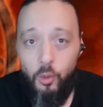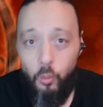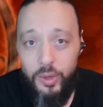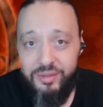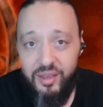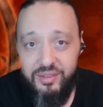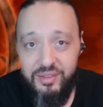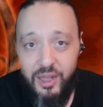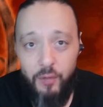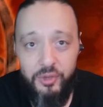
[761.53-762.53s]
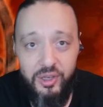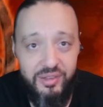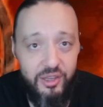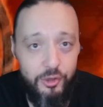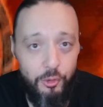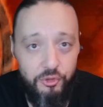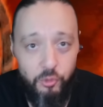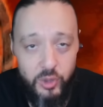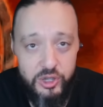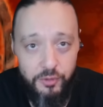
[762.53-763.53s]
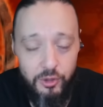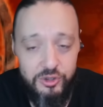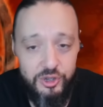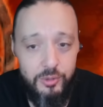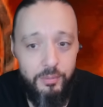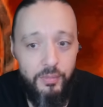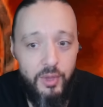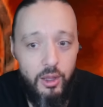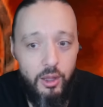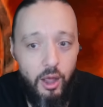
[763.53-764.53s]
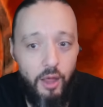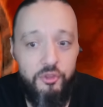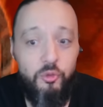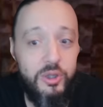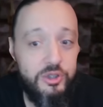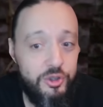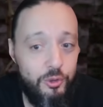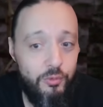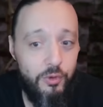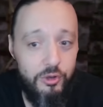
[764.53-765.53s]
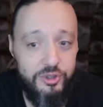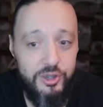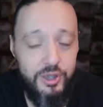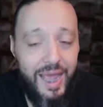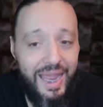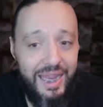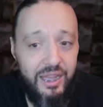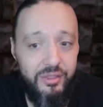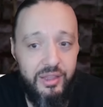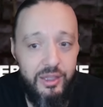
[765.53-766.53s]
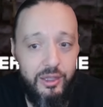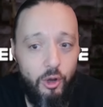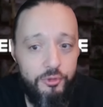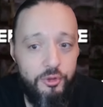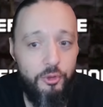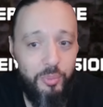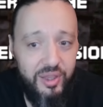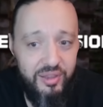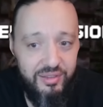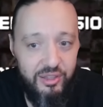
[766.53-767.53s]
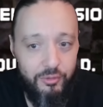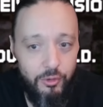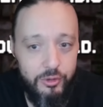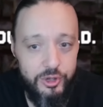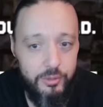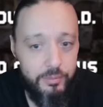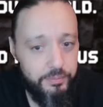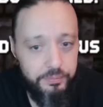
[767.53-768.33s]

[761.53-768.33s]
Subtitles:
We tested out the Nintendo Switch version, the Switch 2 version, and also the PC version.